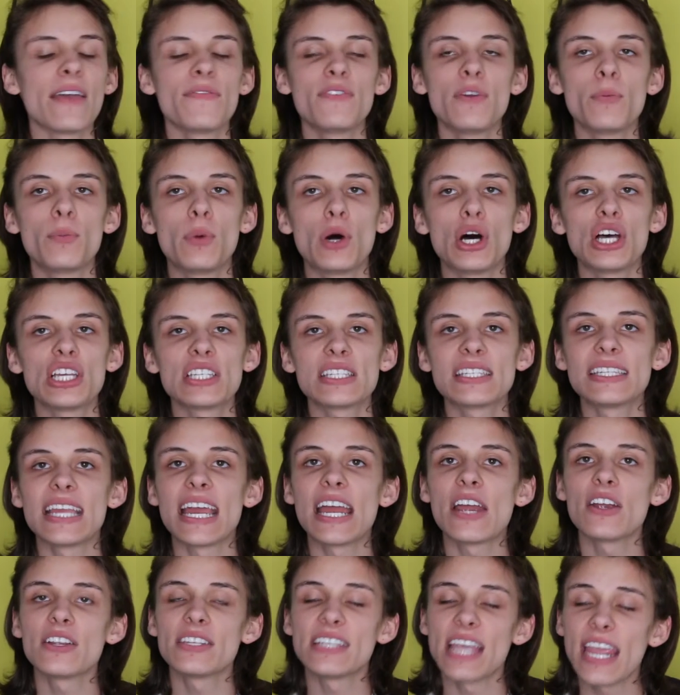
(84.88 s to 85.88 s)
If you pause
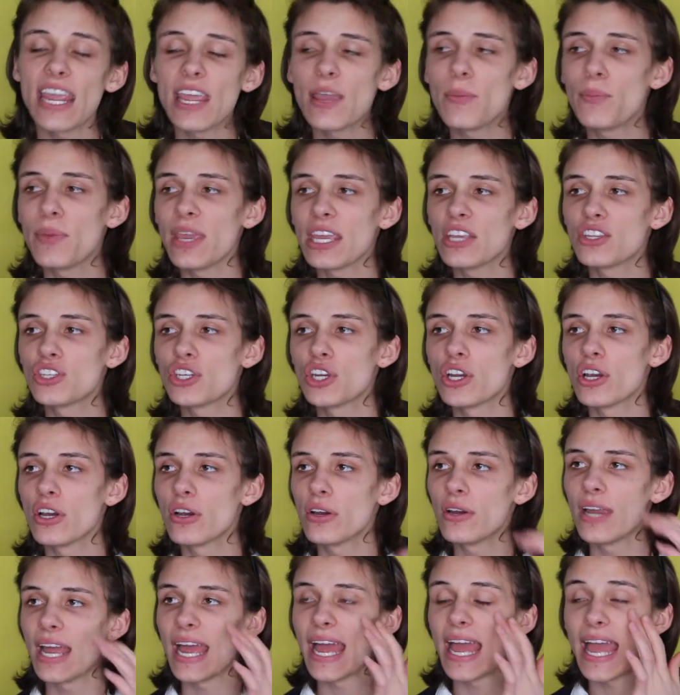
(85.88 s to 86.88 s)
there, take a
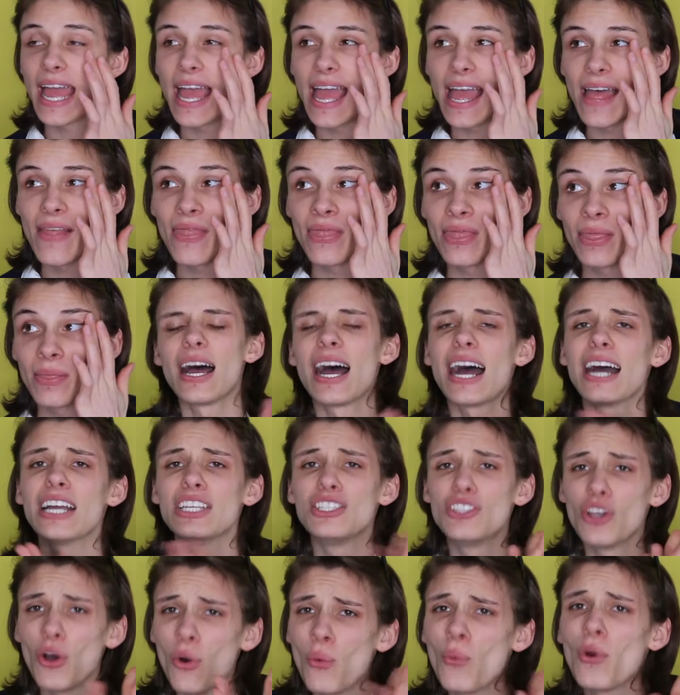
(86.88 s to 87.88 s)
picture, and I
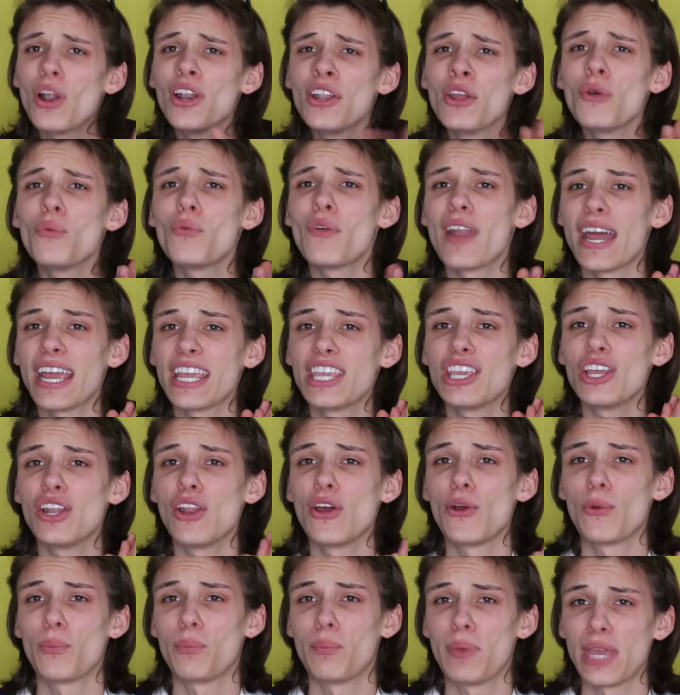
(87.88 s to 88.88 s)
don't want a
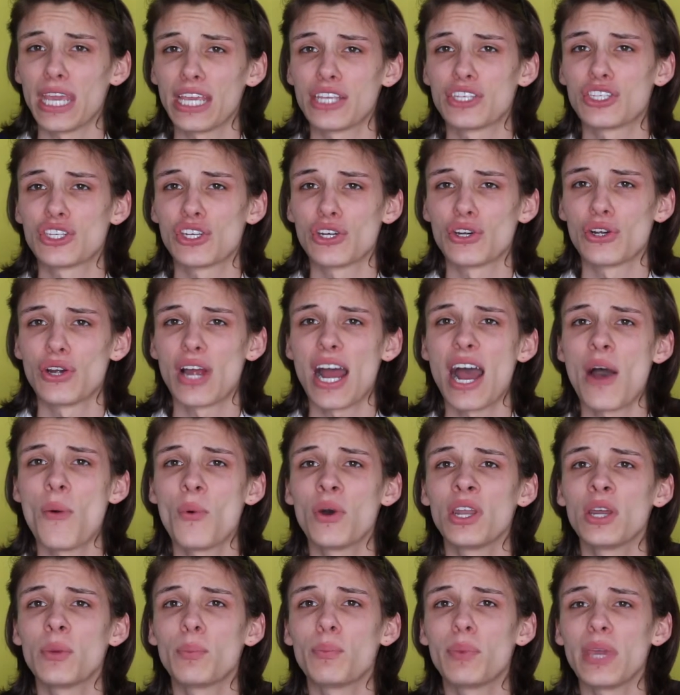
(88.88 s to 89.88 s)
regular picture. I
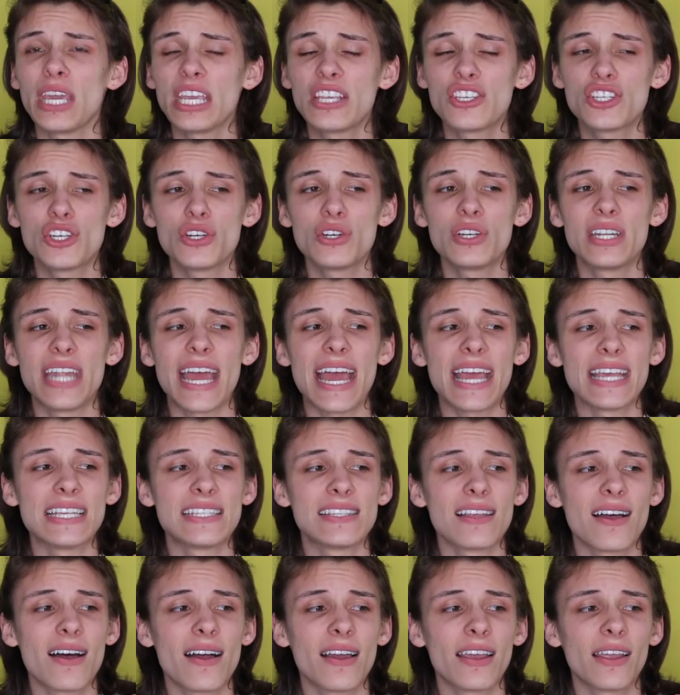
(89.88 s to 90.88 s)
want a picture that
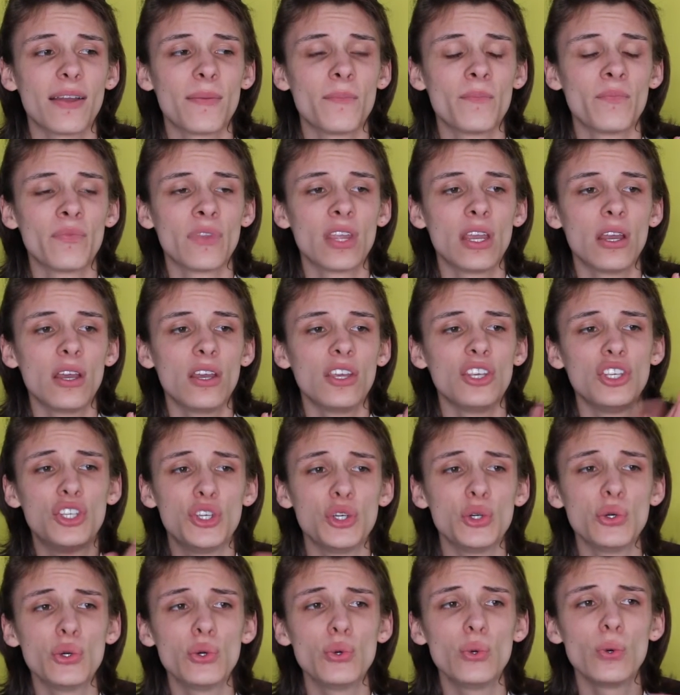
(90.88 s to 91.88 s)
is like
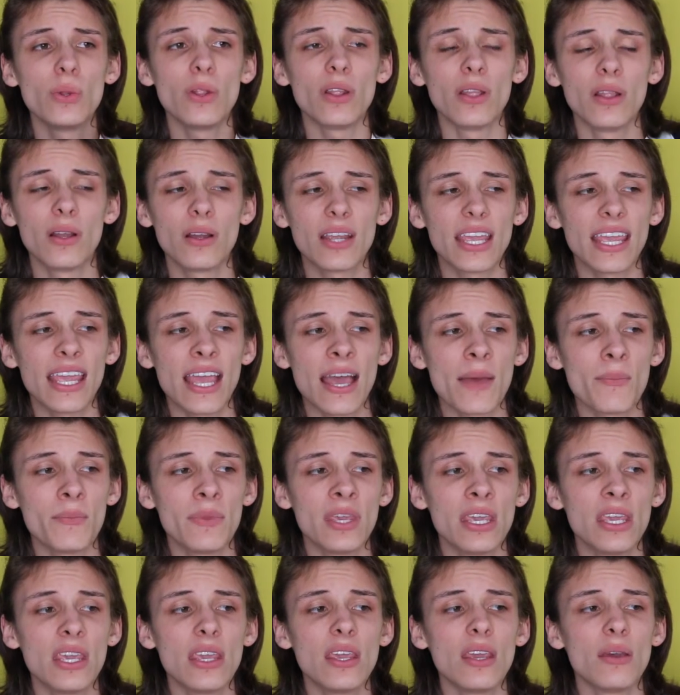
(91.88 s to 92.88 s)
you looking at
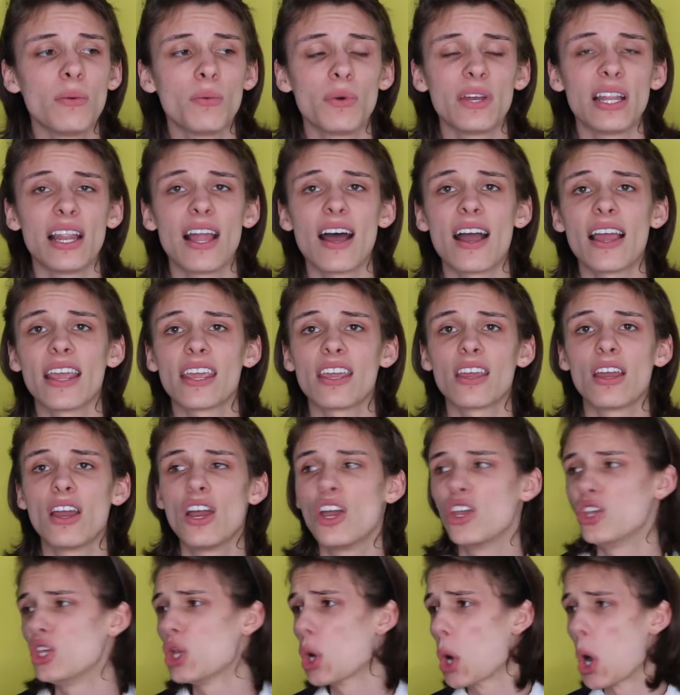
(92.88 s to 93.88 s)
me with like
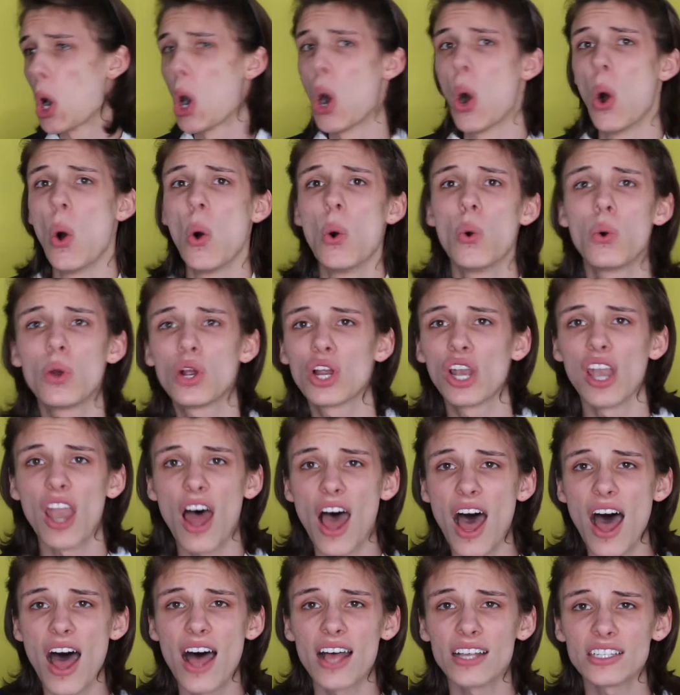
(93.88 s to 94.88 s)
your whole
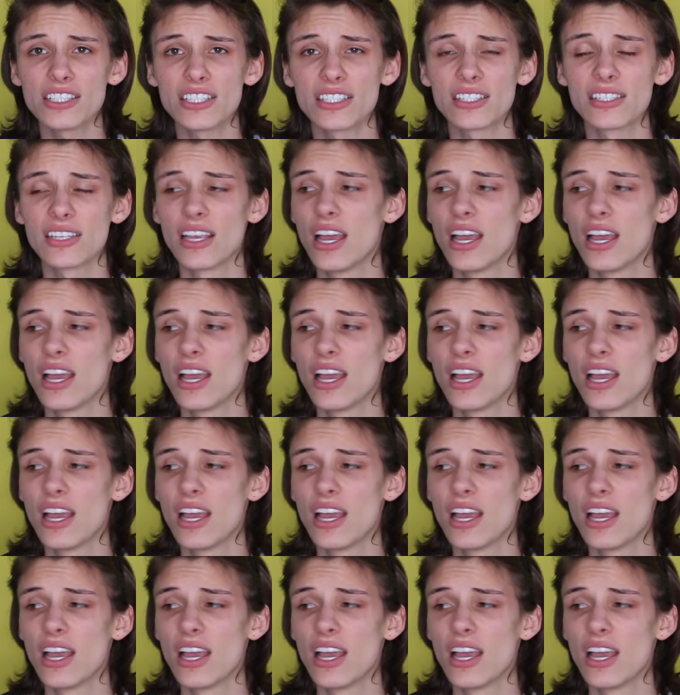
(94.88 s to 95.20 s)
class,